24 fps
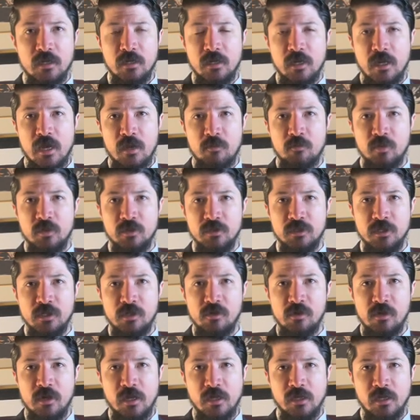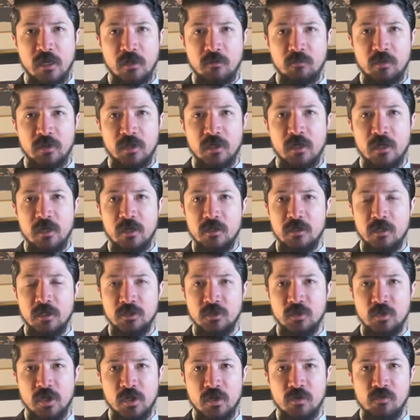Apple, ticker AAPL,
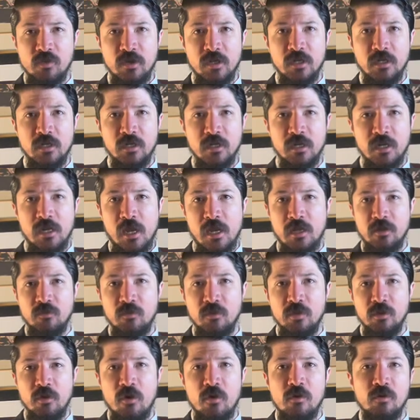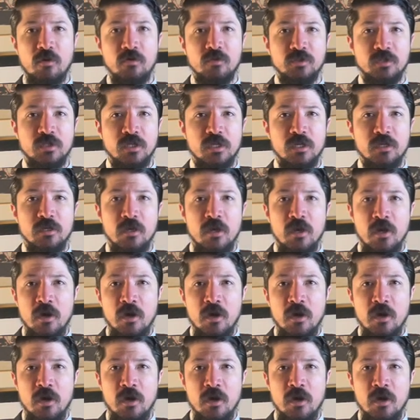has generated an annual ROC